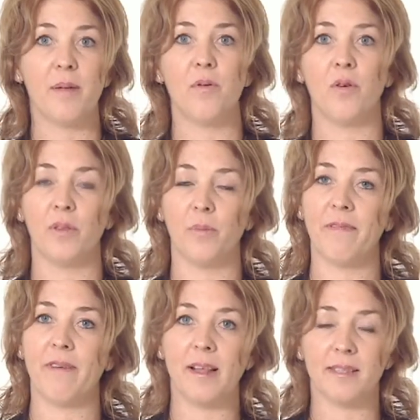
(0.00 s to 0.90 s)
the talent's
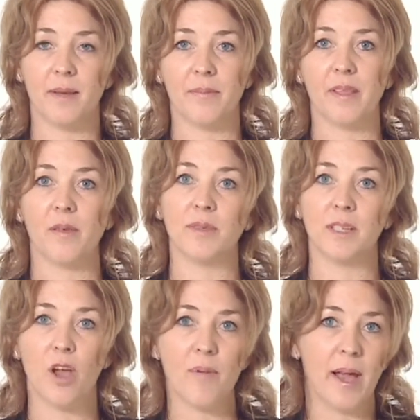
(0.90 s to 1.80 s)
reading
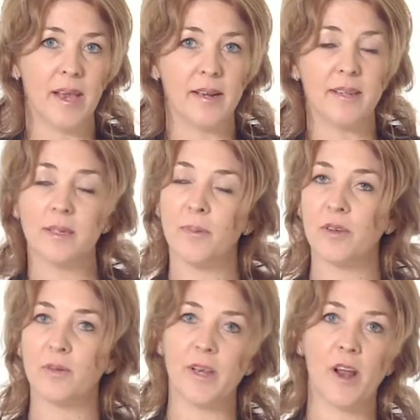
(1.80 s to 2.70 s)
it. So you've got the
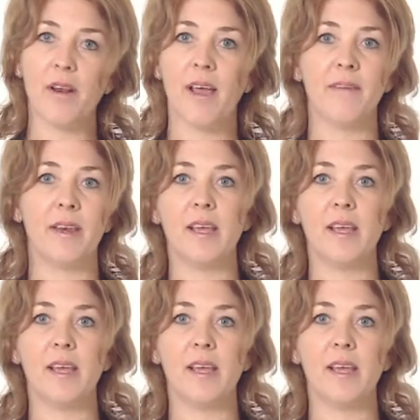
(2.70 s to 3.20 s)
pros of being